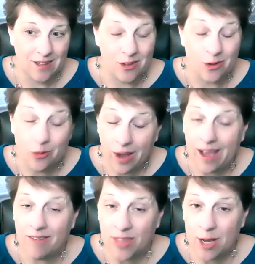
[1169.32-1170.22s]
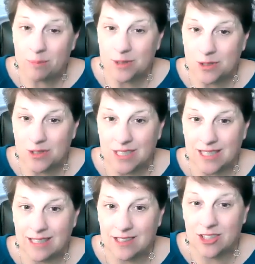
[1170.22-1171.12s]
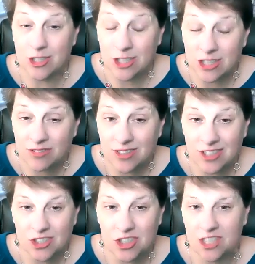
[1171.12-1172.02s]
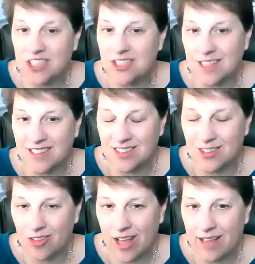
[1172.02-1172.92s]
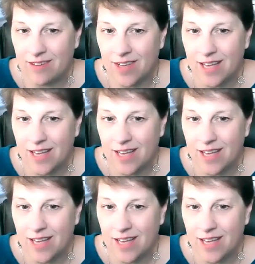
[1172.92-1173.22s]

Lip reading: You have the opportunity to shift and change things in your life.